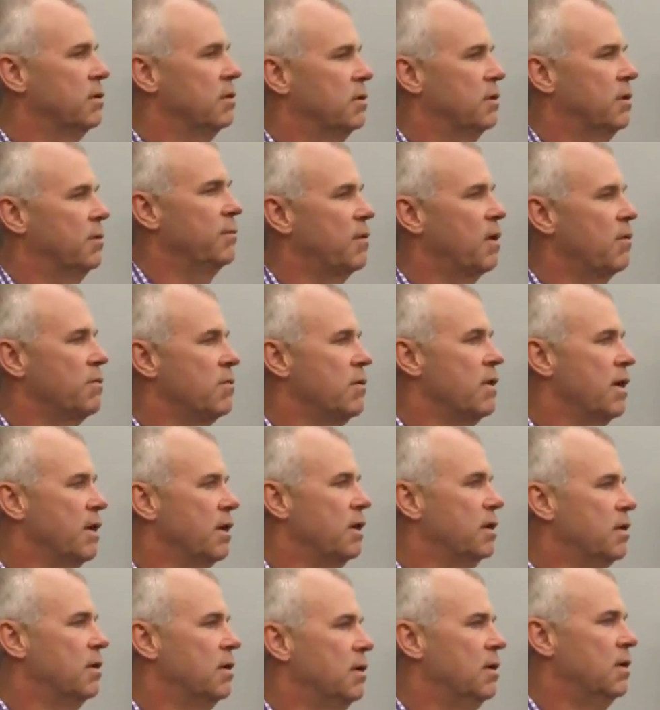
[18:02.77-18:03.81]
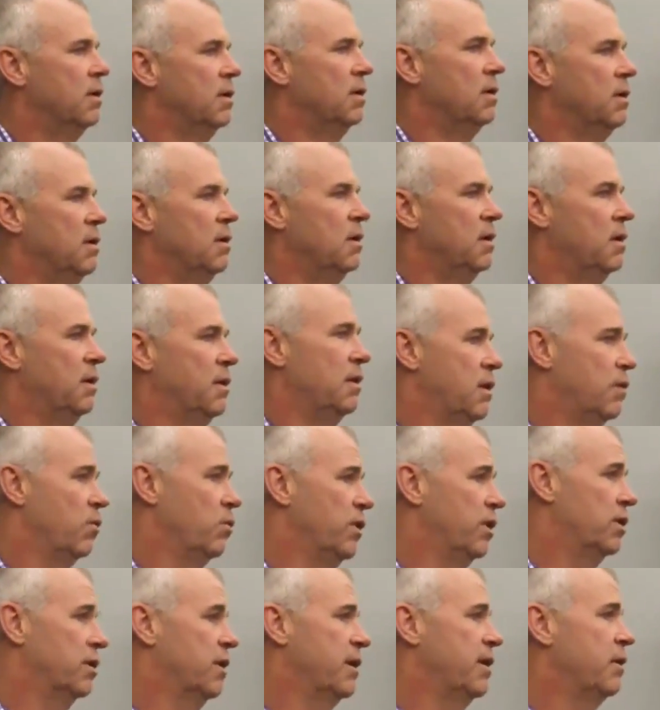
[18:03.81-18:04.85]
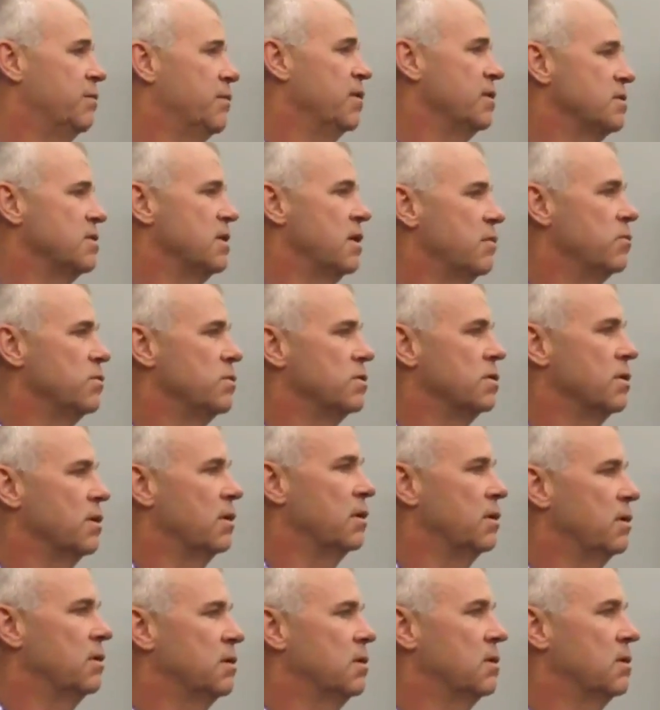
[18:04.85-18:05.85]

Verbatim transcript: I'm not ready." And then a week later, my son was gone.